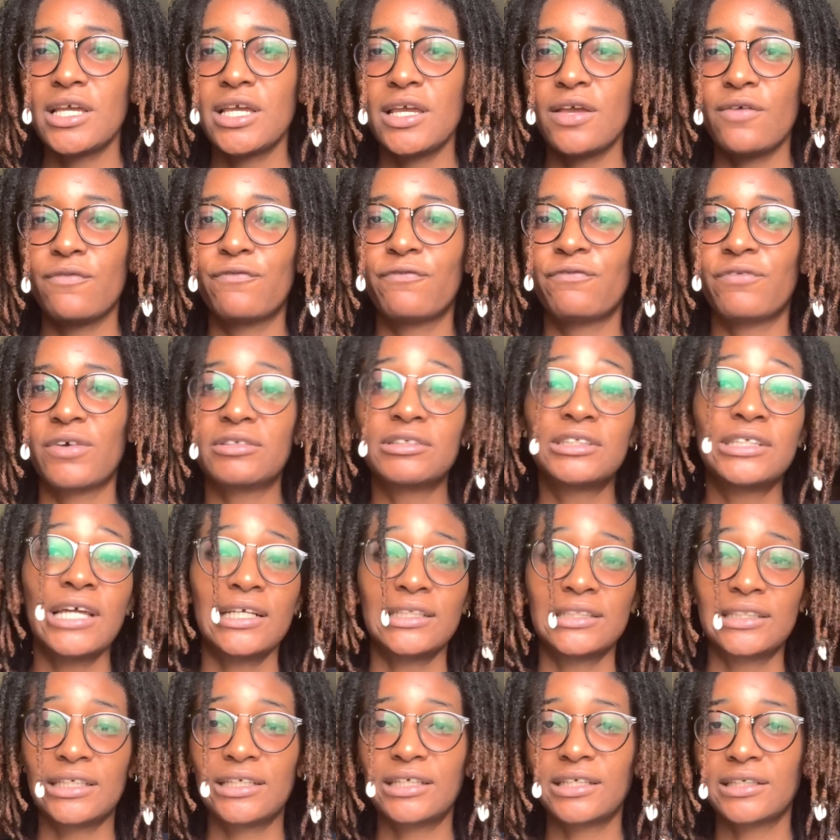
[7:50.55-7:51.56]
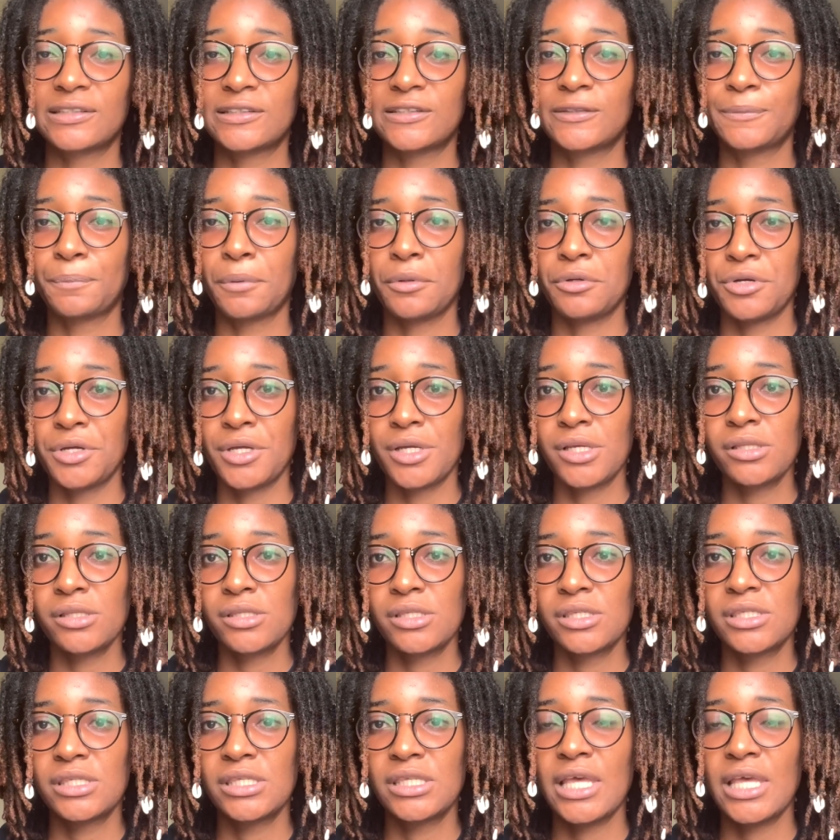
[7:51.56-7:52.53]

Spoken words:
a fantastic experience.